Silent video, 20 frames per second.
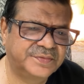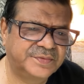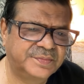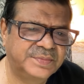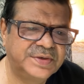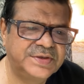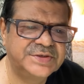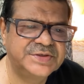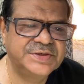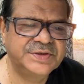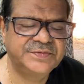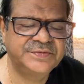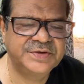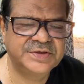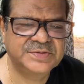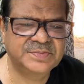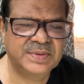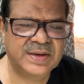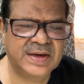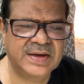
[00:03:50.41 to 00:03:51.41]

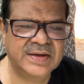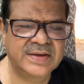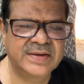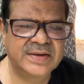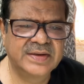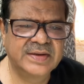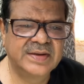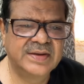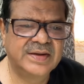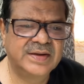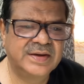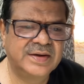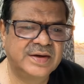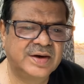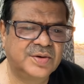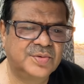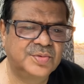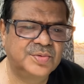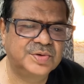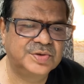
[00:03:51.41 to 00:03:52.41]
Mischievous planet,
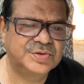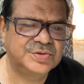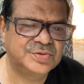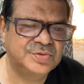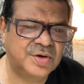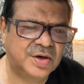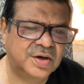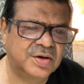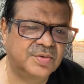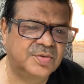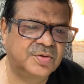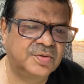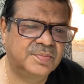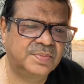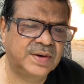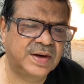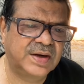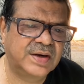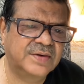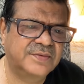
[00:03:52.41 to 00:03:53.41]
Rahu is not a good
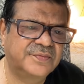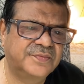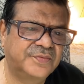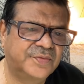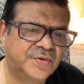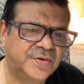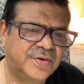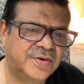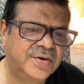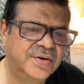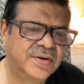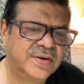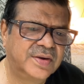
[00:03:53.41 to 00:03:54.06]
planet for